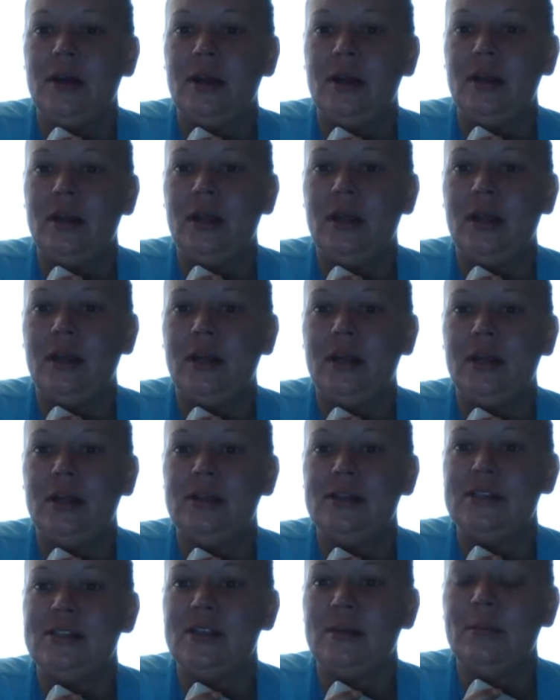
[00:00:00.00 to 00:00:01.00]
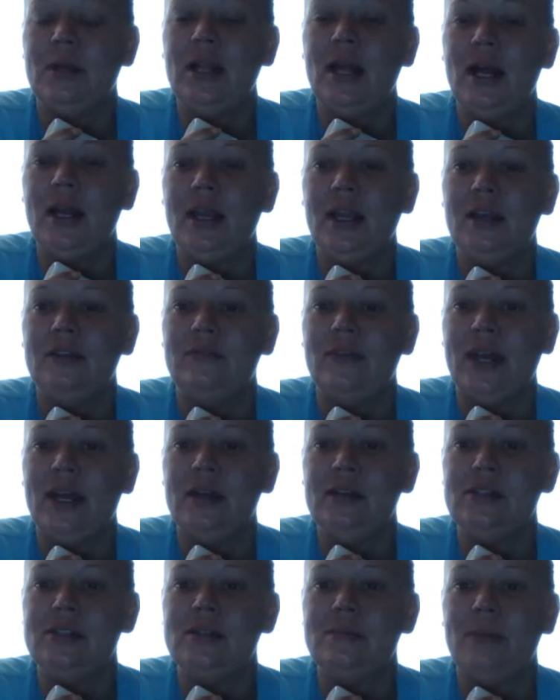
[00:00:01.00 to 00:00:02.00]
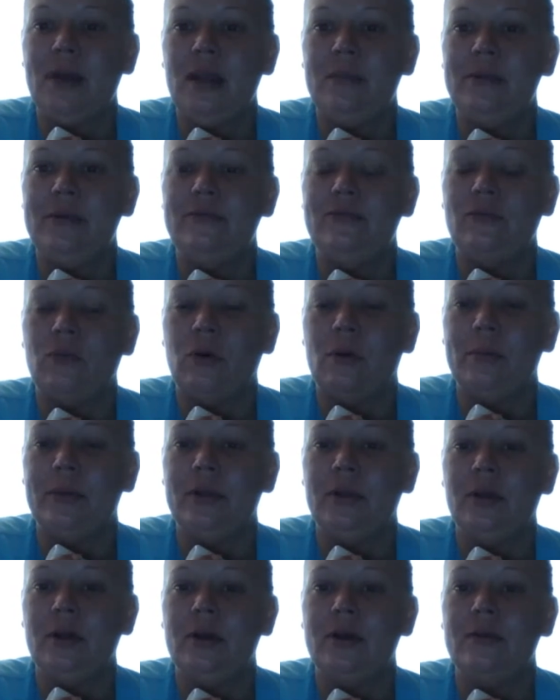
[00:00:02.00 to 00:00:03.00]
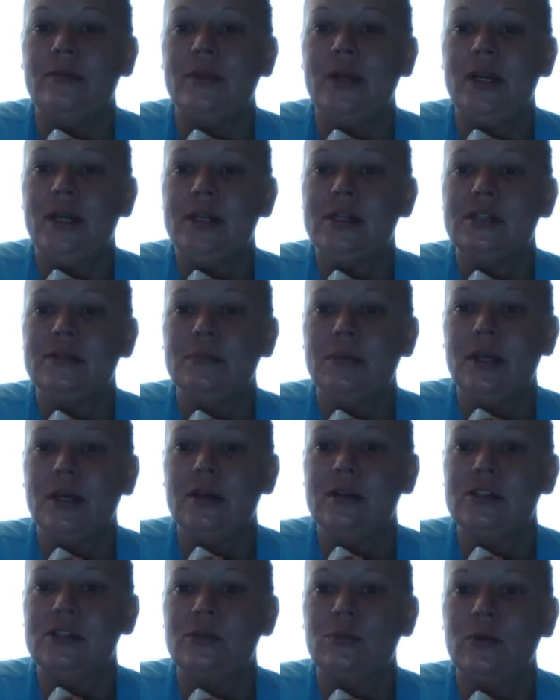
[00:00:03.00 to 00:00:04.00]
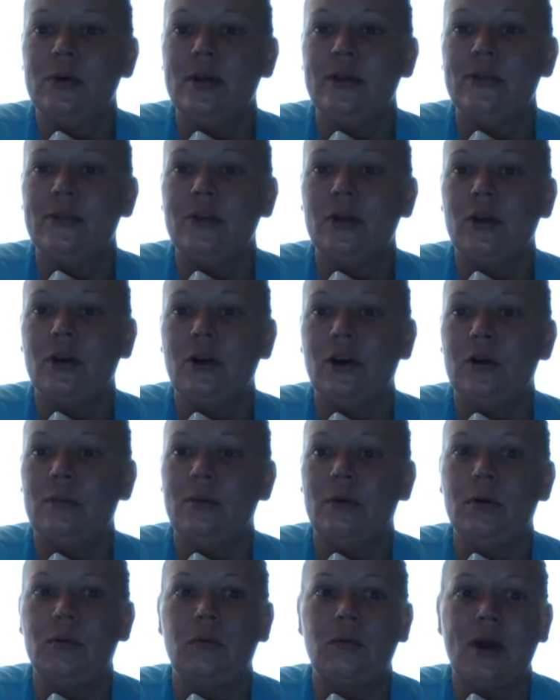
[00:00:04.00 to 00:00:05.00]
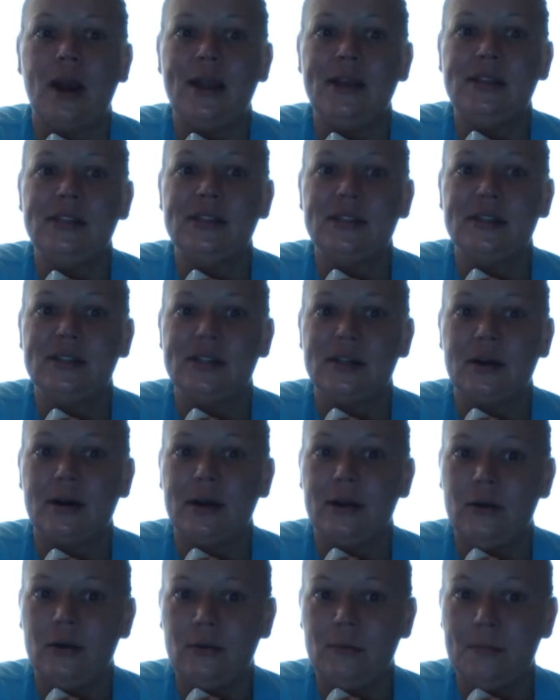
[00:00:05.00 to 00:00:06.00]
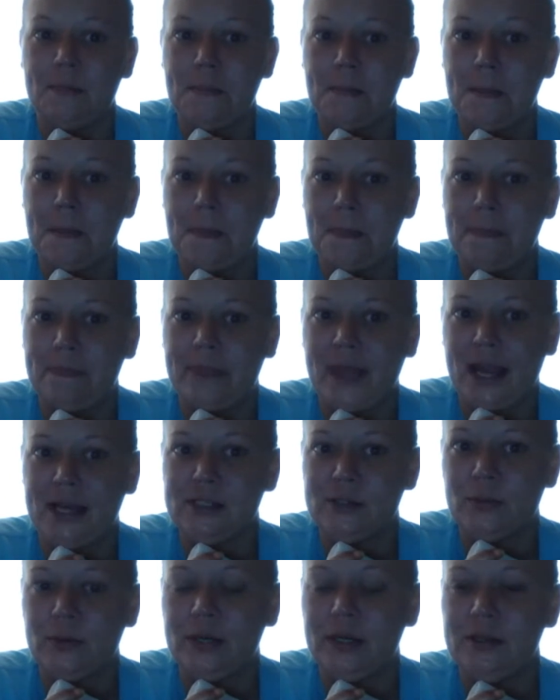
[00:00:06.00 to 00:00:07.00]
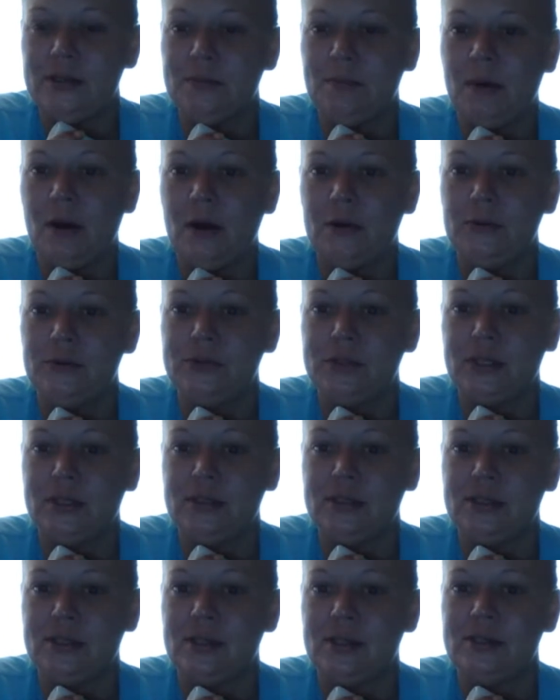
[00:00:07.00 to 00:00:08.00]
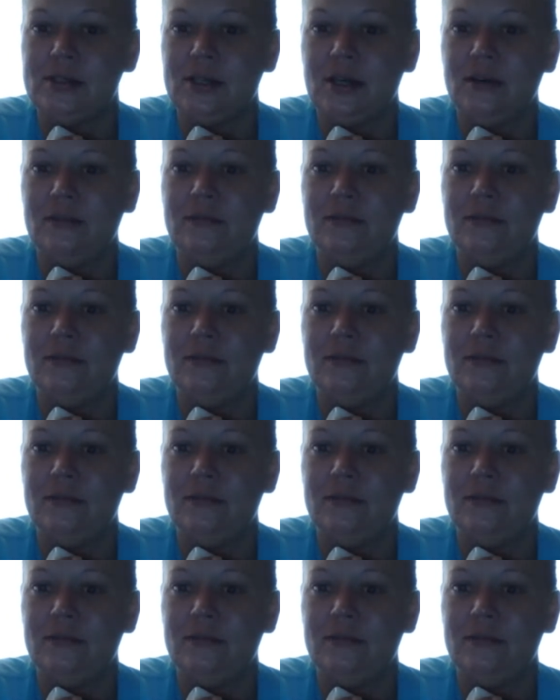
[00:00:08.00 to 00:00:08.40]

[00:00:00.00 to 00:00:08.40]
it is Similac Advanced Baby Formula that is mixed with Gerber rice cereal. That's what his bottles consist of.